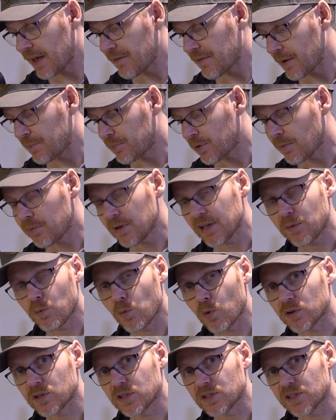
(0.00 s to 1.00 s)
If I probably
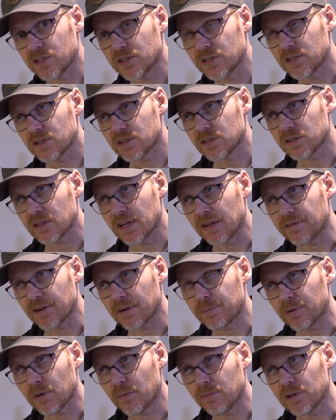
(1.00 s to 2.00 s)
wanted, if
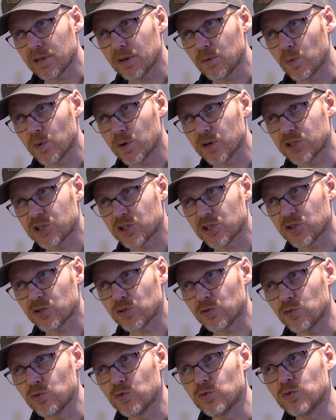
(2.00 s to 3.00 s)
I probably were
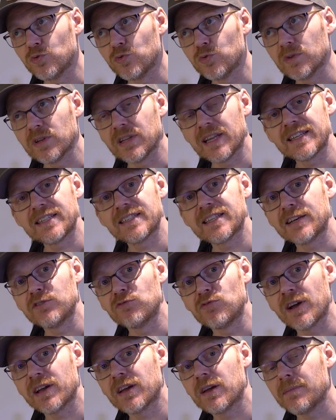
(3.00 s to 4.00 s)
to, let's say,
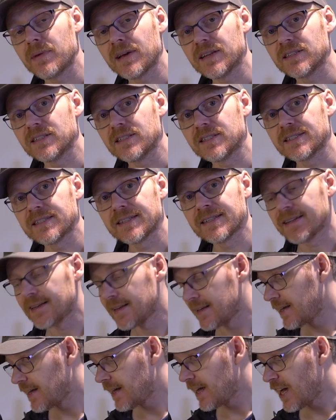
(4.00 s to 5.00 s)
recommend
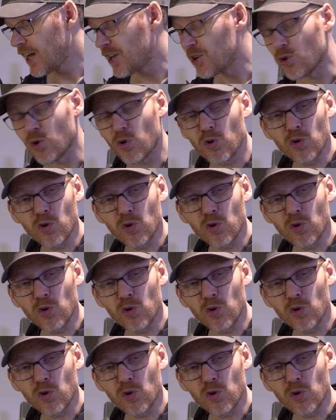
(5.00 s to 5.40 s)
an